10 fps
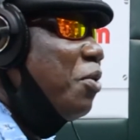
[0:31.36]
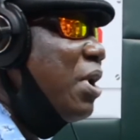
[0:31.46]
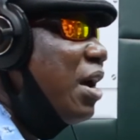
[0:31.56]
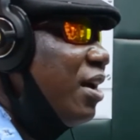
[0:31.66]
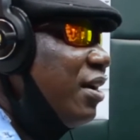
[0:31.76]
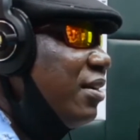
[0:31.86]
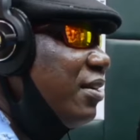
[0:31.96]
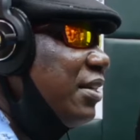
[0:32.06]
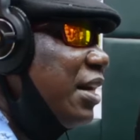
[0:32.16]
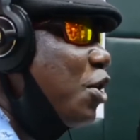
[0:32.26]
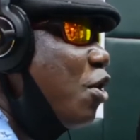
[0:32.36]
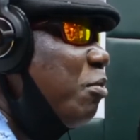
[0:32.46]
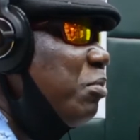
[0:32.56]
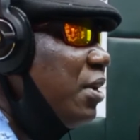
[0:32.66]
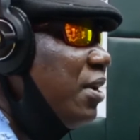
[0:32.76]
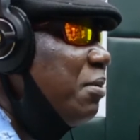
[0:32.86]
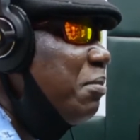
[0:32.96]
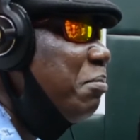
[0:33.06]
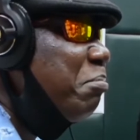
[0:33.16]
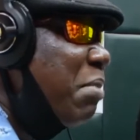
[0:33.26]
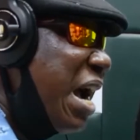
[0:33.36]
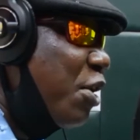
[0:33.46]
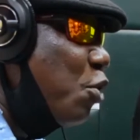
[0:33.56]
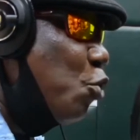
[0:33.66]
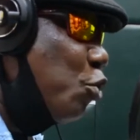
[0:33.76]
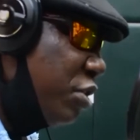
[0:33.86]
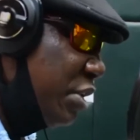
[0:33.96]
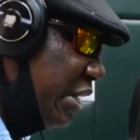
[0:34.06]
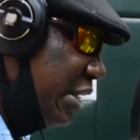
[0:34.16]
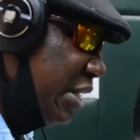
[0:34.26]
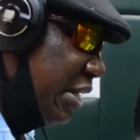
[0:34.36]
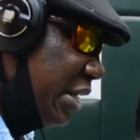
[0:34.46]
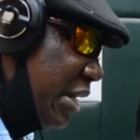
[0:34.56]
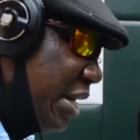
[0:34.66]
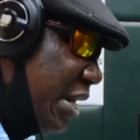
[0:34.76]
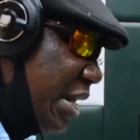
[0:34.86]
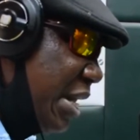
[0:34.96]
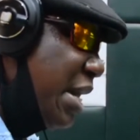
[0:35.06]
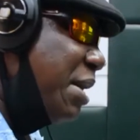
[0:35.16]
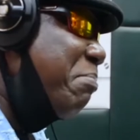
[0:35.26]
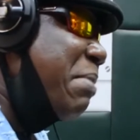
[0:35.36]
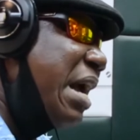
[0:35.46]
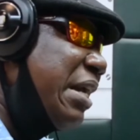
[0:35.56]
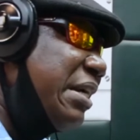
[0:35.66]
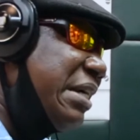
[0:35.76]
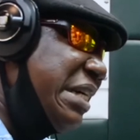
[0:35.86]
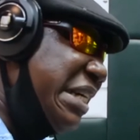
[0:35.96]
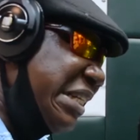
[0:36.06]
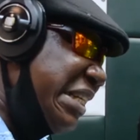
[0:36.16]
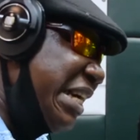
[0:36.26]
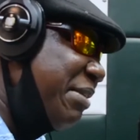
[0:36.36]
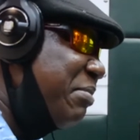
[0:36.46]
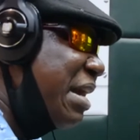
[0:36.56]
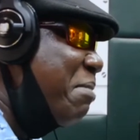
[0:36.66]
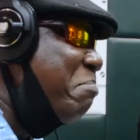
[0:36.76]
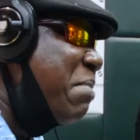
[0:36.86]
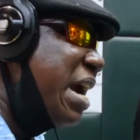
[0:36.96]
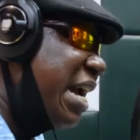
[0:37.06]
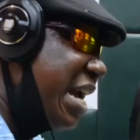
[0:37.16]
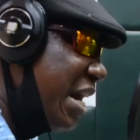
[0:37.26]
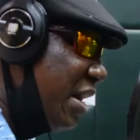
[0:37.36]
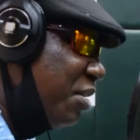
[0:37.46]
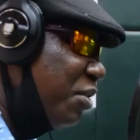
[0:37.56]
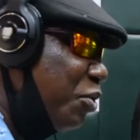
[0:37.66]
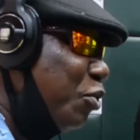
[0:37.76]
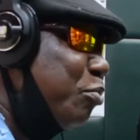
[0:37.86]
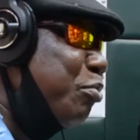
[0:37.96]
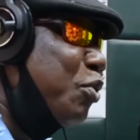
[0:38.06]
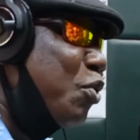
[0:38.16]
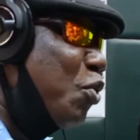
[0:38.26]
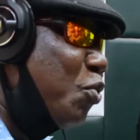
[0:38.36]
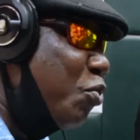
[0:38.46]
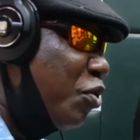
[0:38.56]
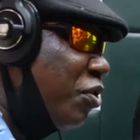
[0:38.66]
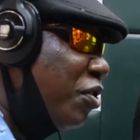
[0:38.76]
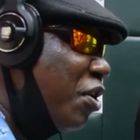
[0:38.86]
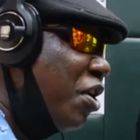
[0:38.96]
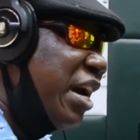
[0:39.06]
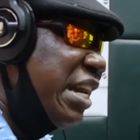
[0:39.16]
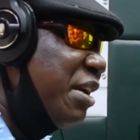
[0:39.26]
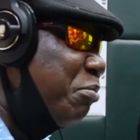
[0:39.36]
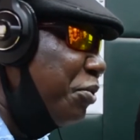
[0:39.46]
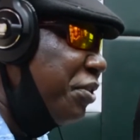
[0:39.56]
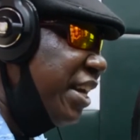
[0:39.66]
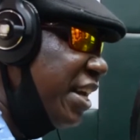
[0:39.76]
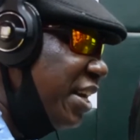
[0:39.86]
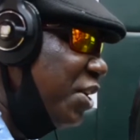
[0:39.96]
Well, they call me Mike OKRI. My real name is Michael Obuko Ogenebronie.